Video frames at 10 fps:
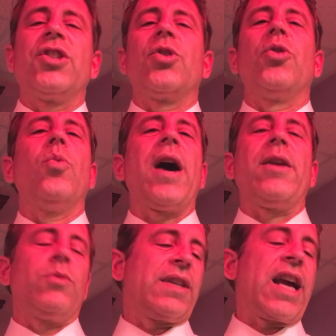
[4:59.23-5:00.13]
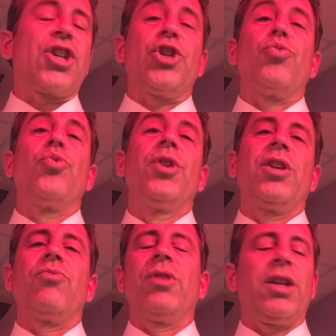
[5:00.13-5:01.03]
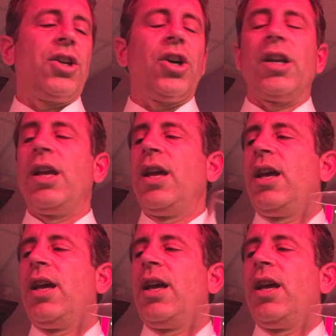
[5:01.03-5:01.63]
So the wine was actually really, really good.